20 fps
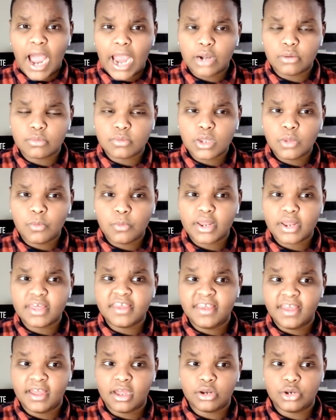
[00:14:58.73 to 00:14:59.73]
I really want
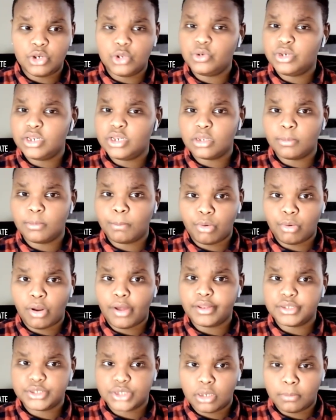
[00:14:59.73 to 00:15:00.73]
to get a New Deal
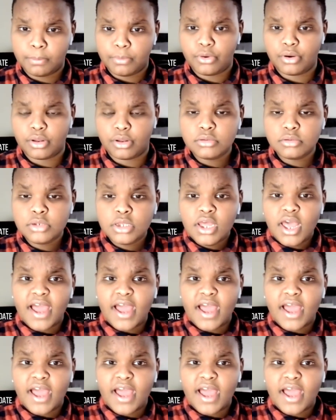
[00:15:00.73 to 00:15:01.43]
brought into Alberta